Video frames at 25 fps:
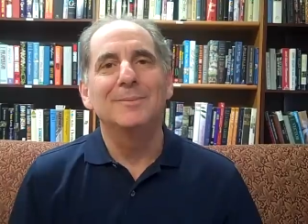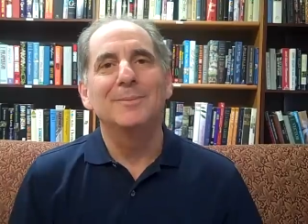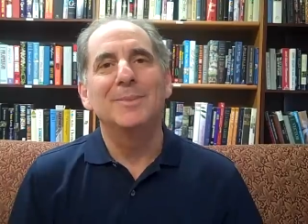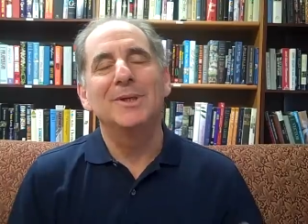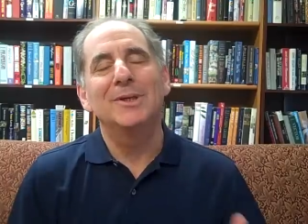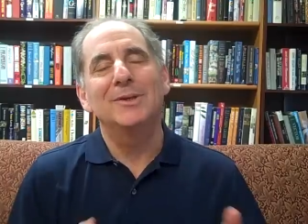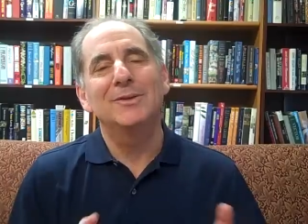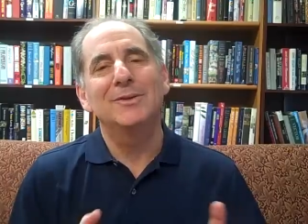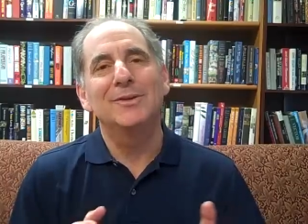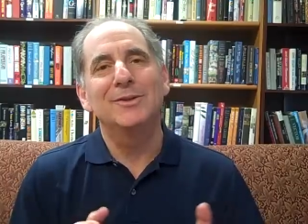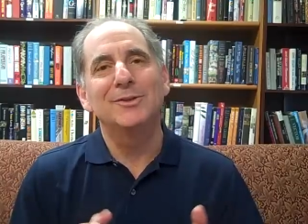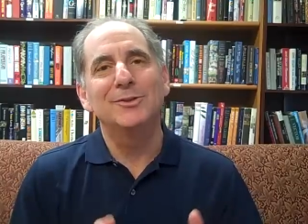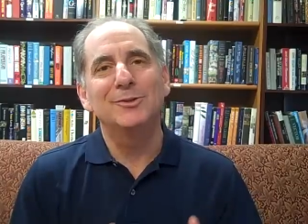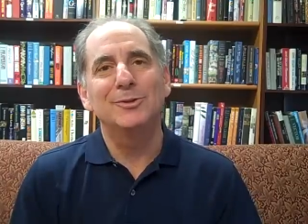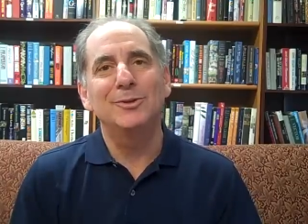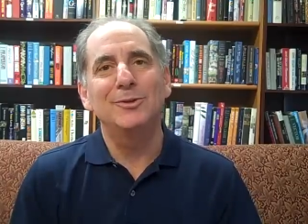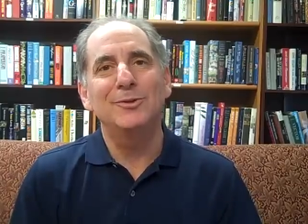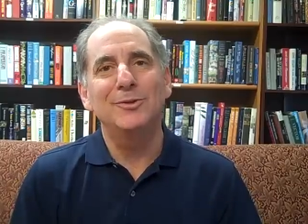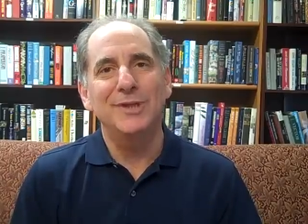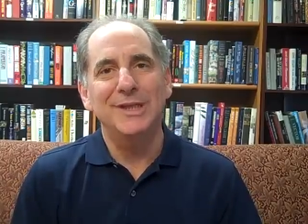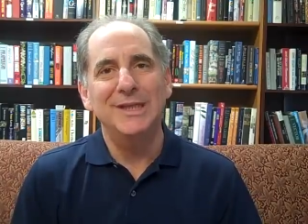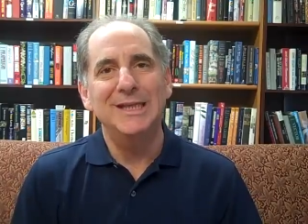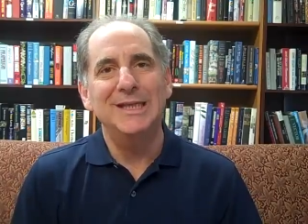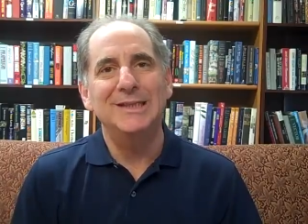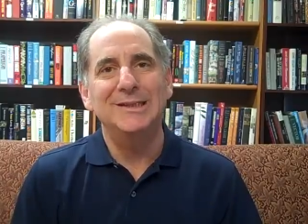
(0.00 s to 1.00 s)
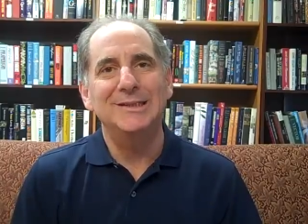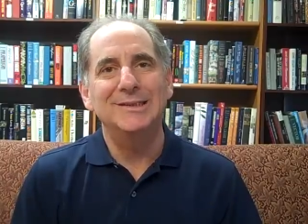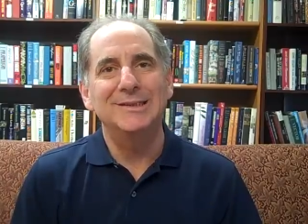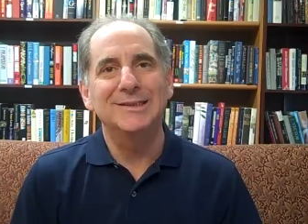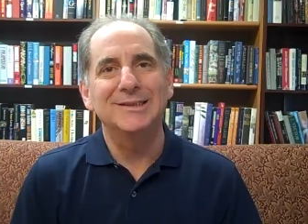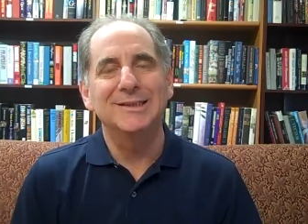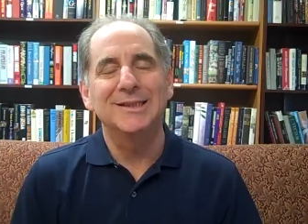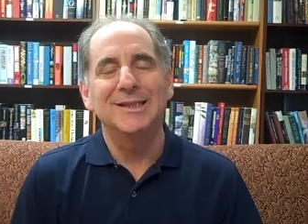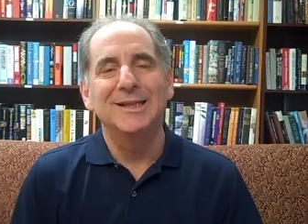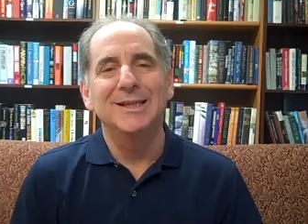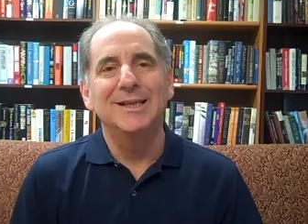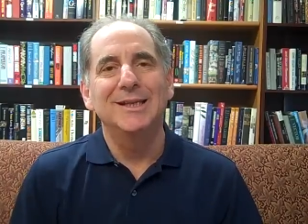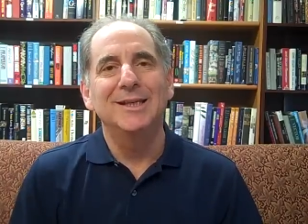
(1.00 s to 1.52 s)
Because the truth
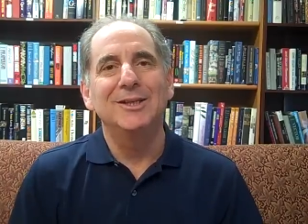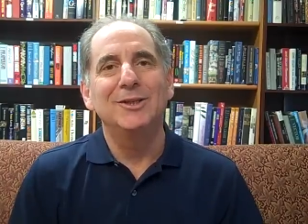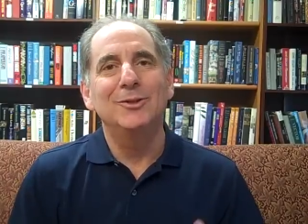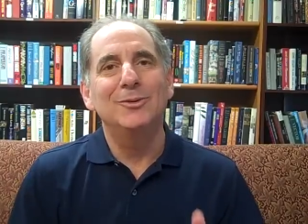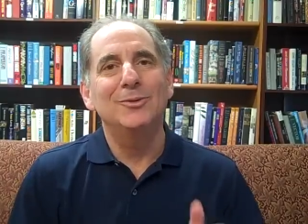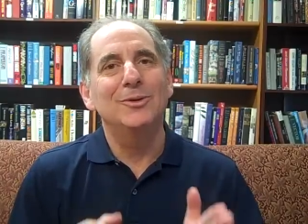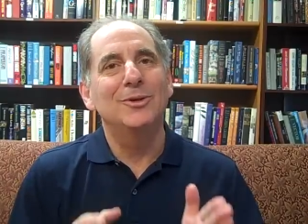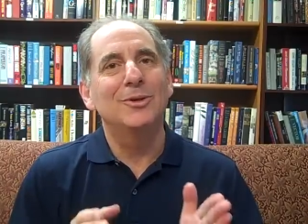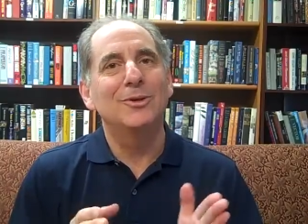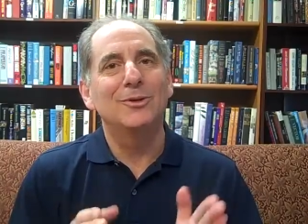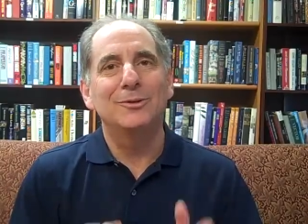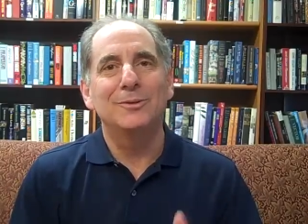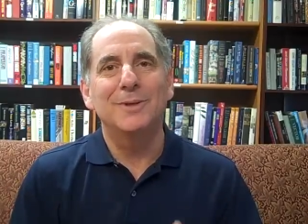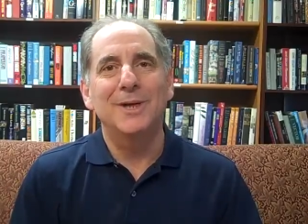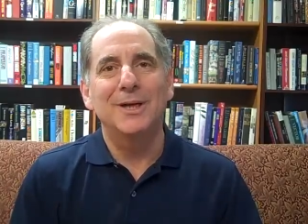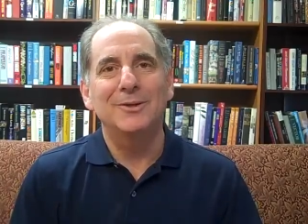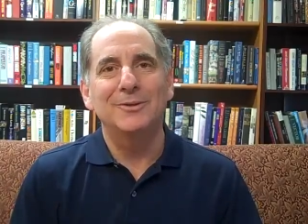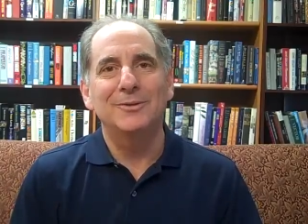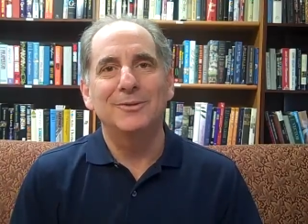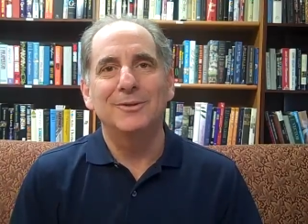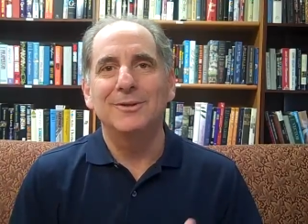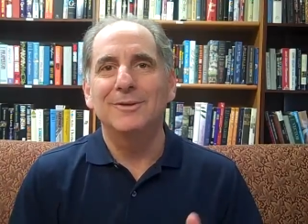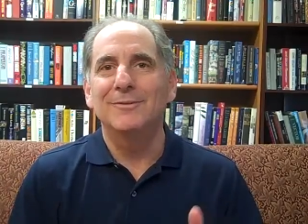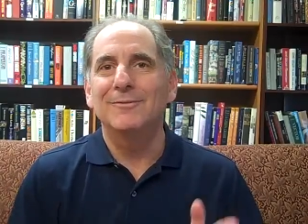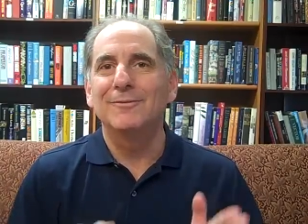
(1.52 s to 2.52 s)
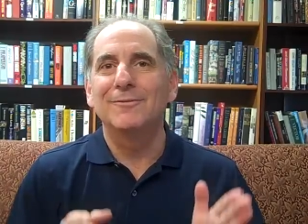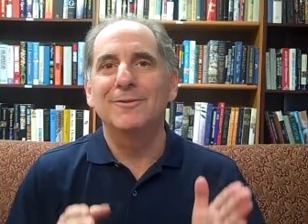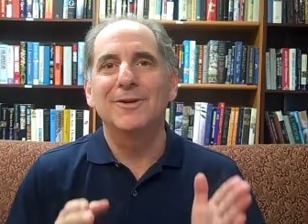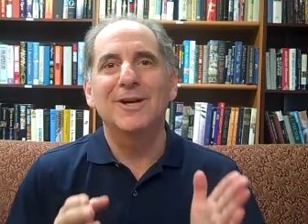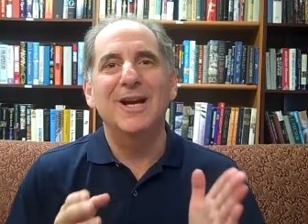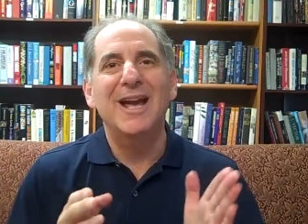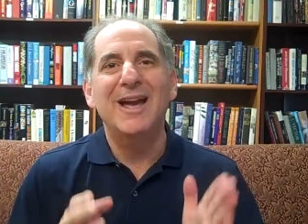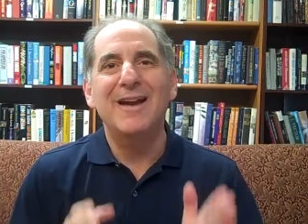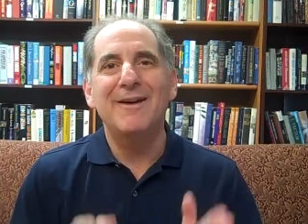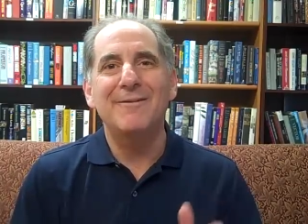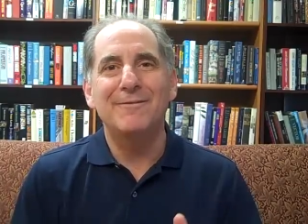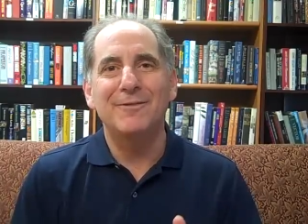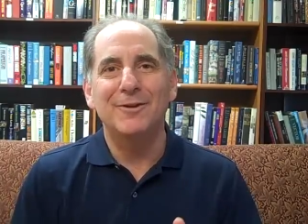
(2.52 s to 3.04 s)
is, you can go around
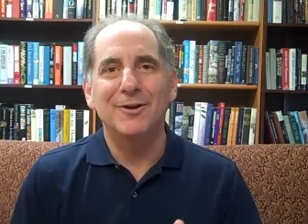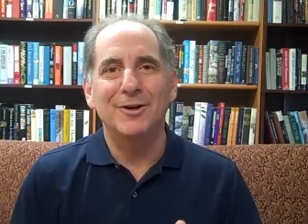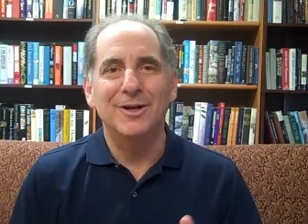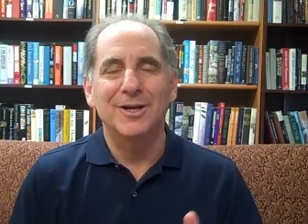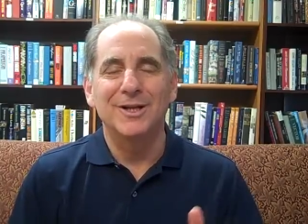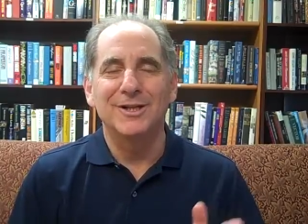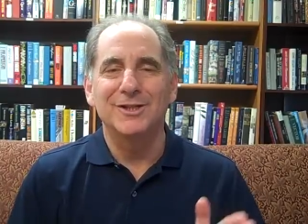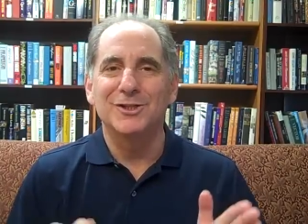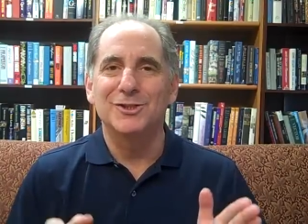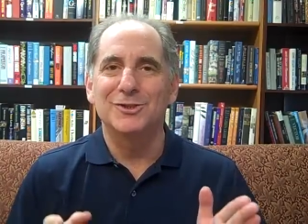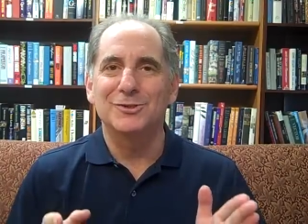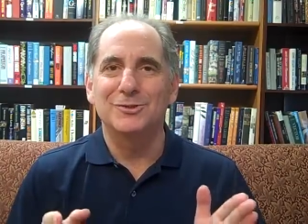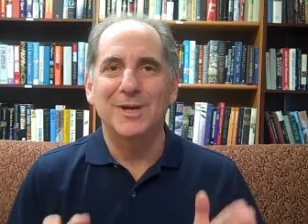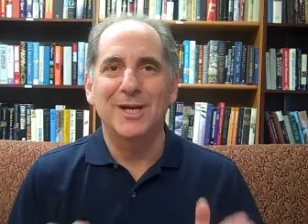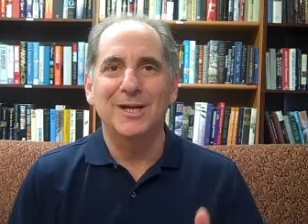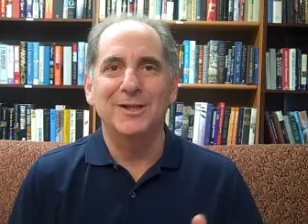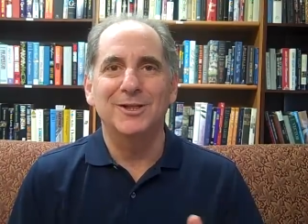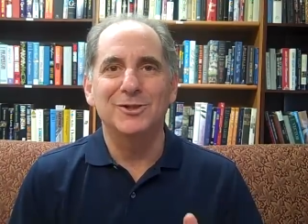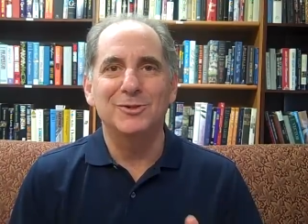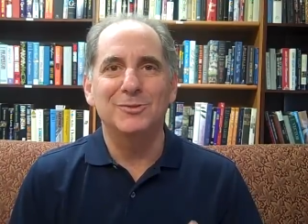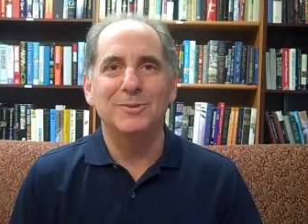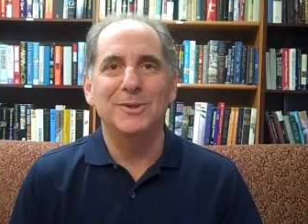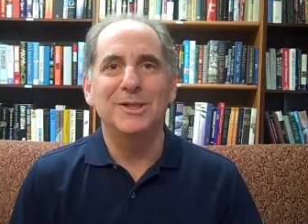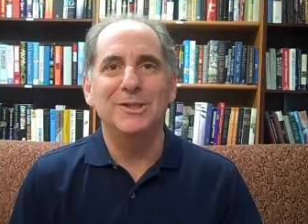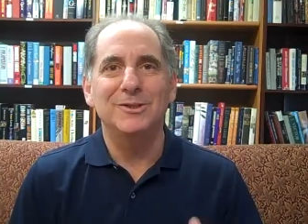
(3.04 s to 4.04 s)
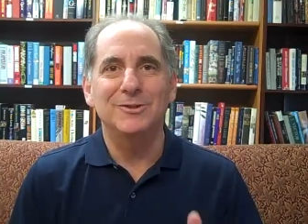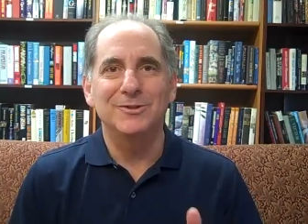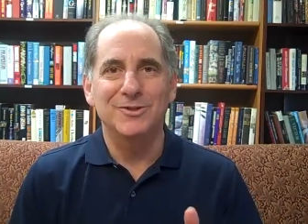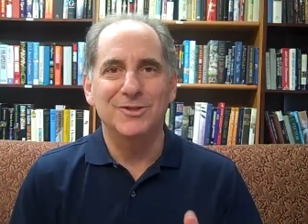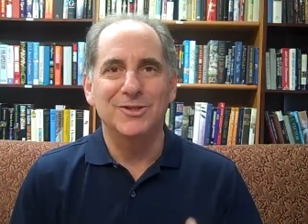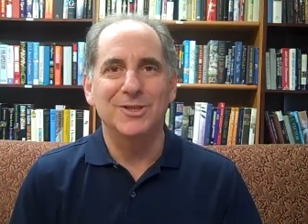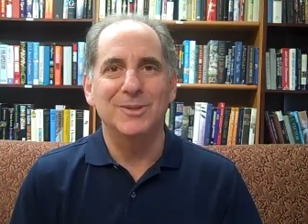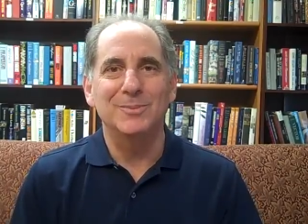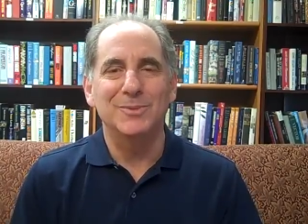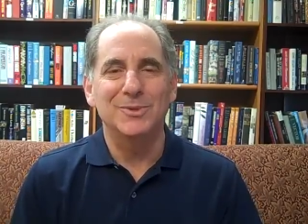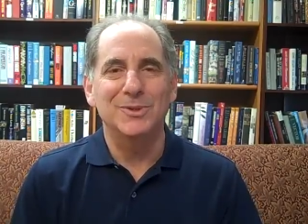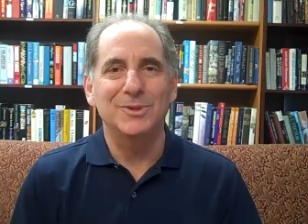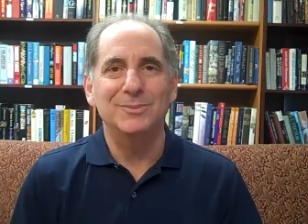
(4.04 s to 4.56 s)
forever trying to treat your
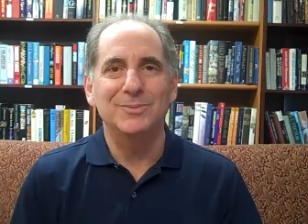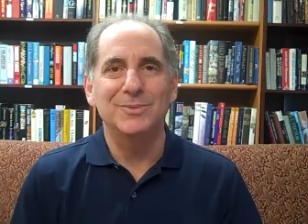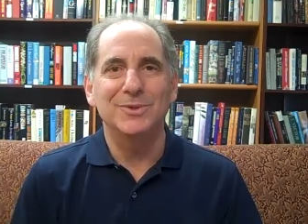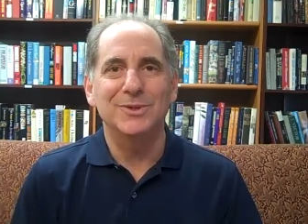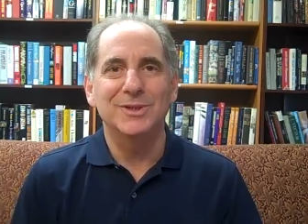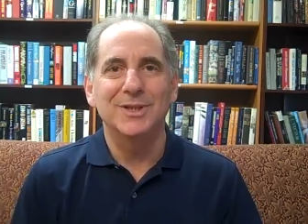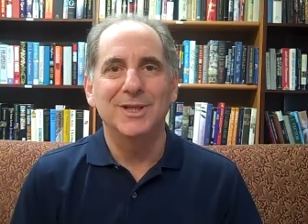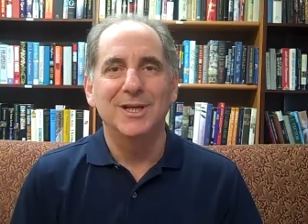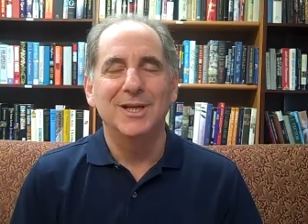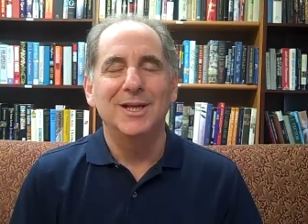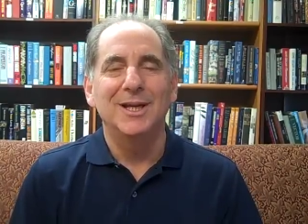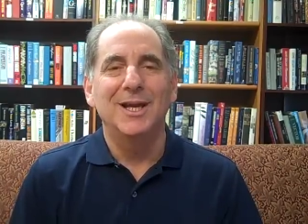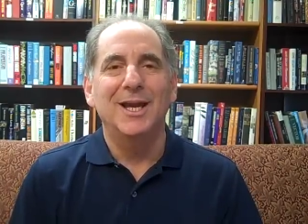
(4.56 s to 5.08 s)
symptoms